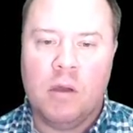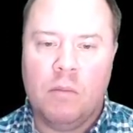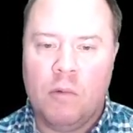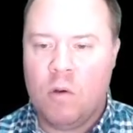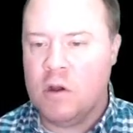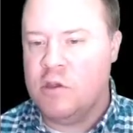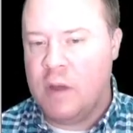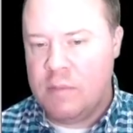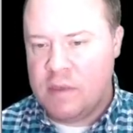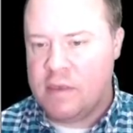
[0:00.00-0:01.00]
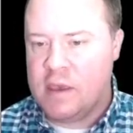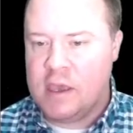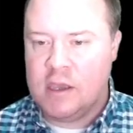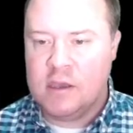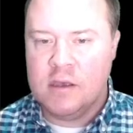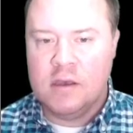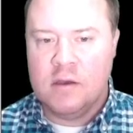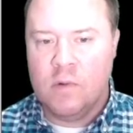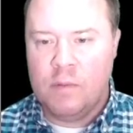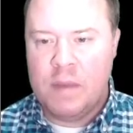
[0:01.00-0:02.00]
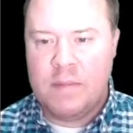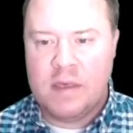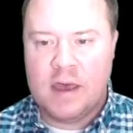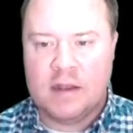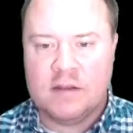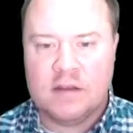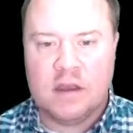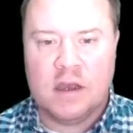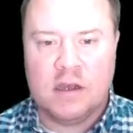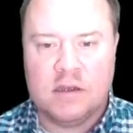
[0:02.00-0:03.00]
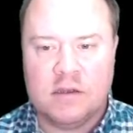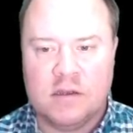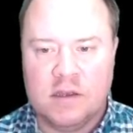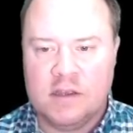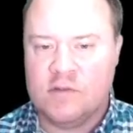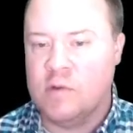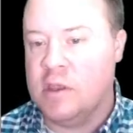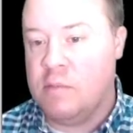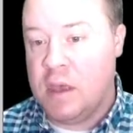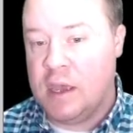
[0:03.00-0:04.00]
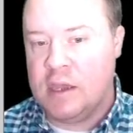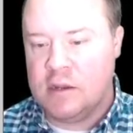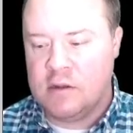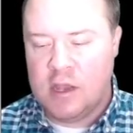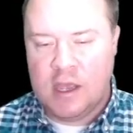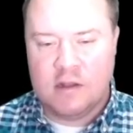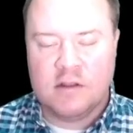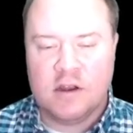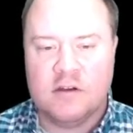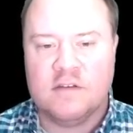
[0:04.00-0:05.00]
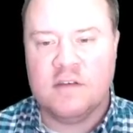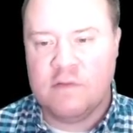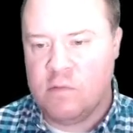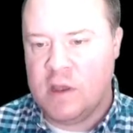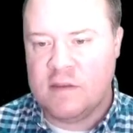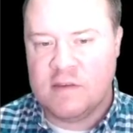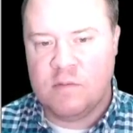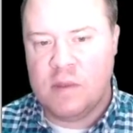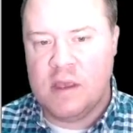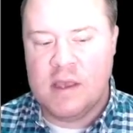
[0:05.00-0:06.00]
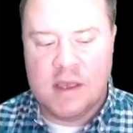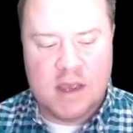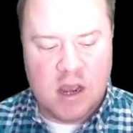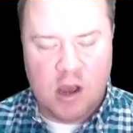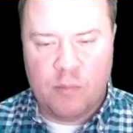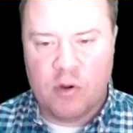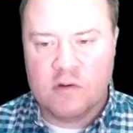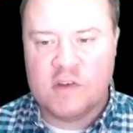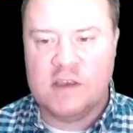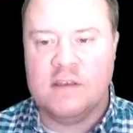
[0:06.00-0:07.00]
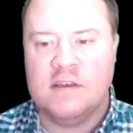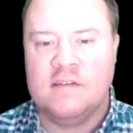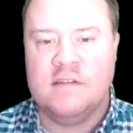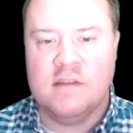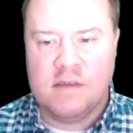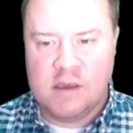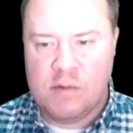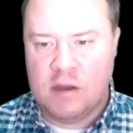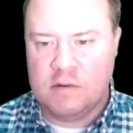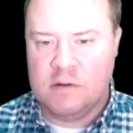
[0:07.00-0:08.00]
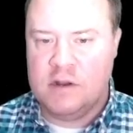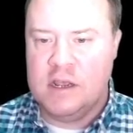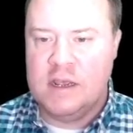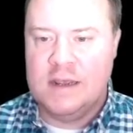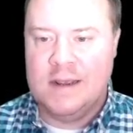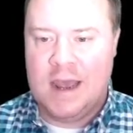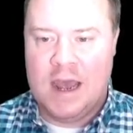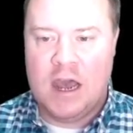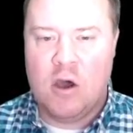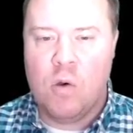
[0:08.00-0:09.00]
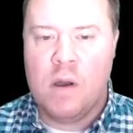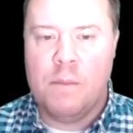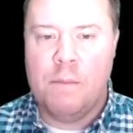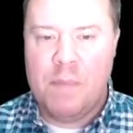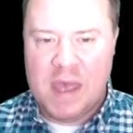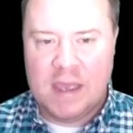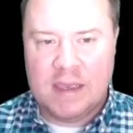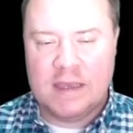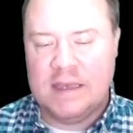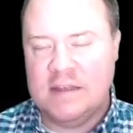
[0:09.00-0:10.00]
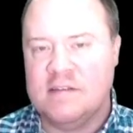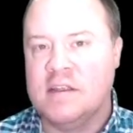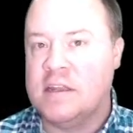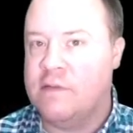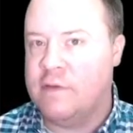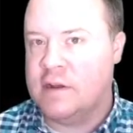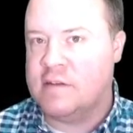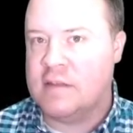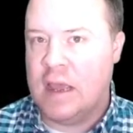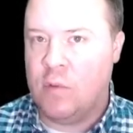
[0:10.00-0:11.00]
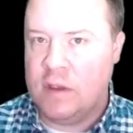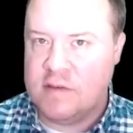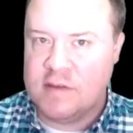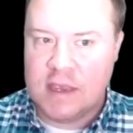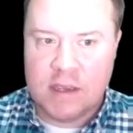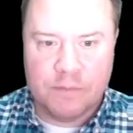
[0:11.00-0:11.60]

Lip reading: Or you might be thinking, well, maybe that is really big, and there's different ways to be approaching this to think about how big is the difference that we see.